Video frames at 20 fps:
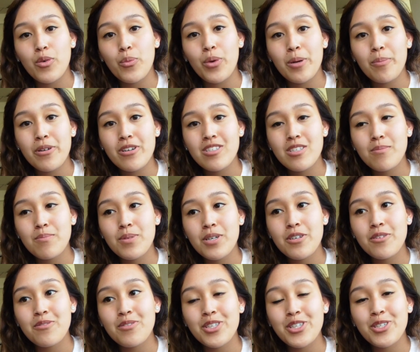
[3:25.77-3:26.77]
one person
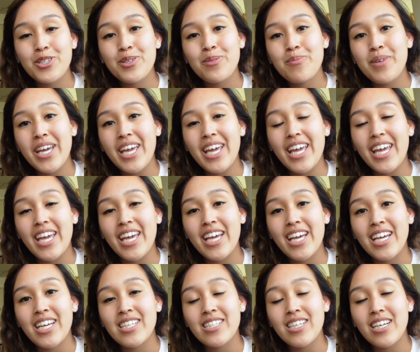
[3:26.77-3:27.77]
per room,
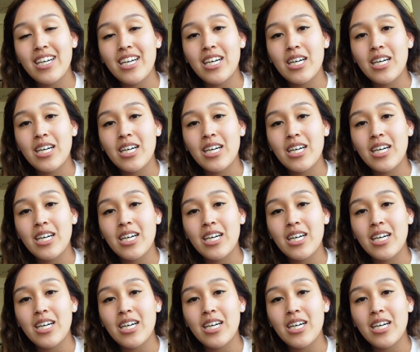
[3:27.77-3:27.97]
and